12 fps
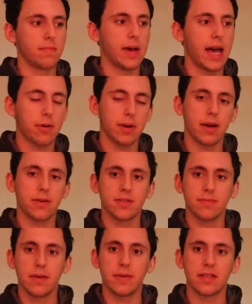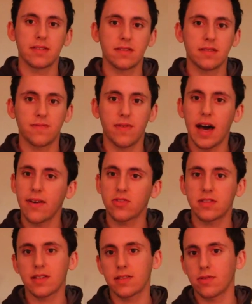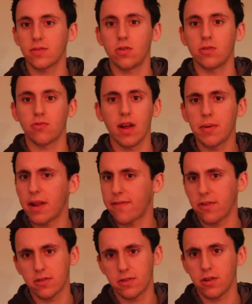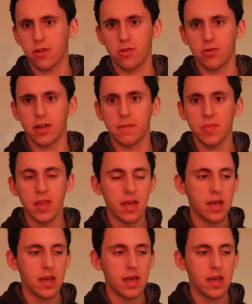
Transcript: back when I was maybe 5 or 6 years old, right when I first started shooting.